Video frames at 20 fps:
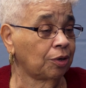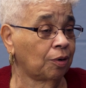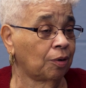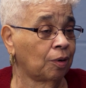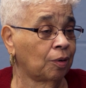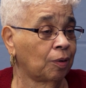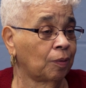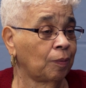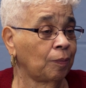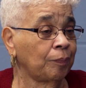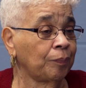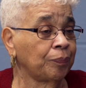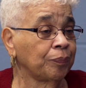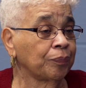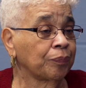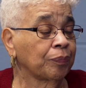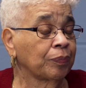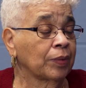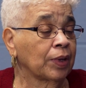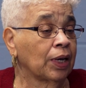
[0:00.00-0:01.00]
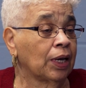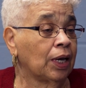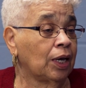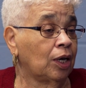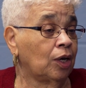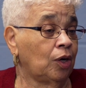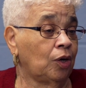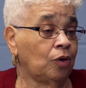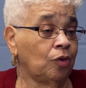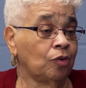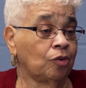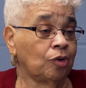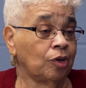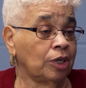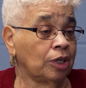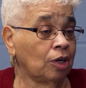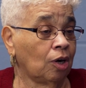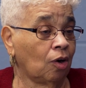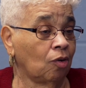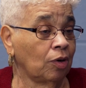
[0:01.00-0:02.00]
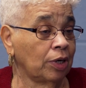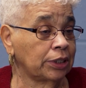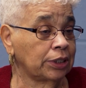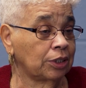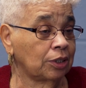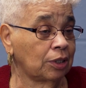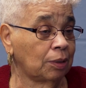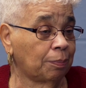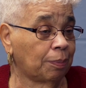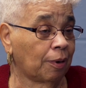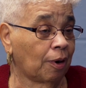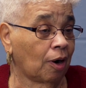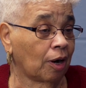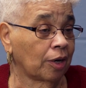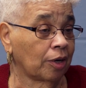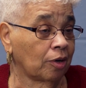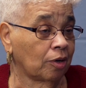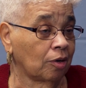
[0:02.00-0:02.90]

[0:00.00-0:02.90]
Hall. You couldn't go into the park.